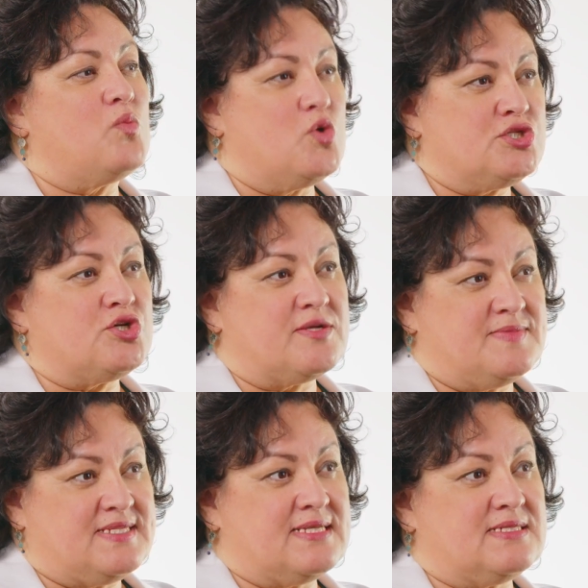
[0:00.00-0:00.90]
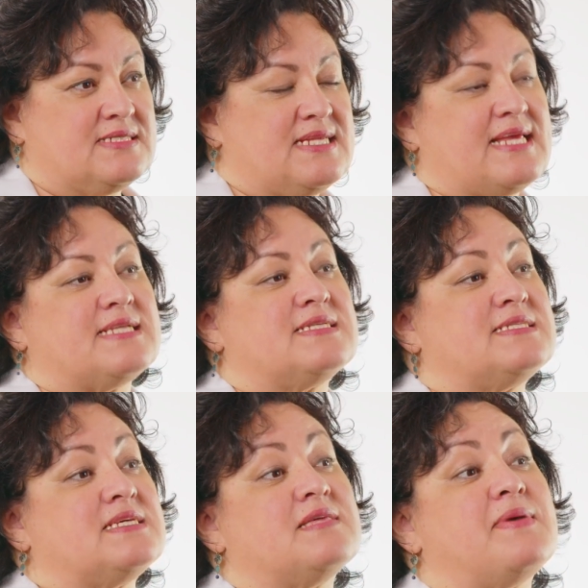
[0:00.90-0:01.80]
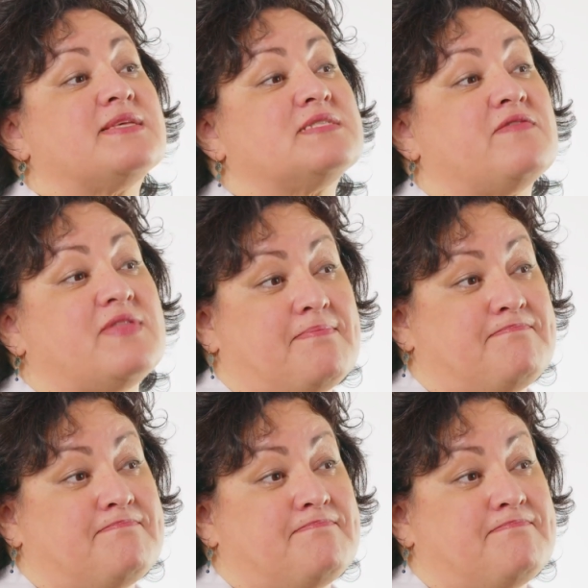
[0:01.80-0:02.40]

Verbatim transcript: in the worst circumstances, and I get to see the best of